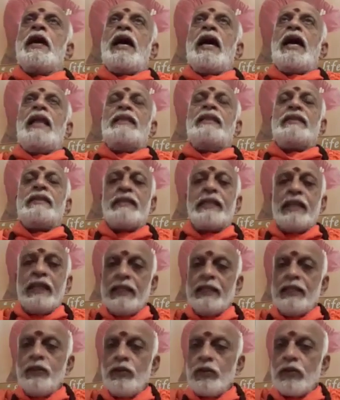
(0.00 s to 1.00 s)
and
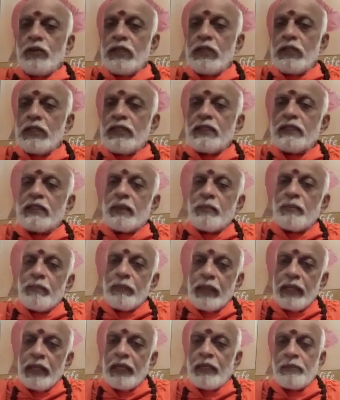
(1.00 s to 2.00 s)
then you learn the
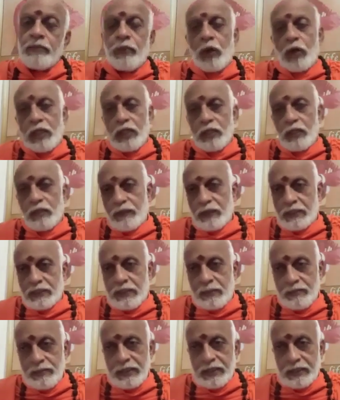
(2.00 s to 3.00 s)
main body of the
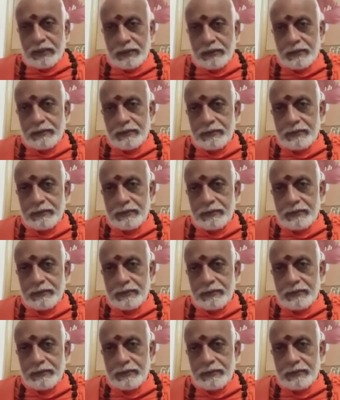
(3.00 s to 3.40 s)
subject,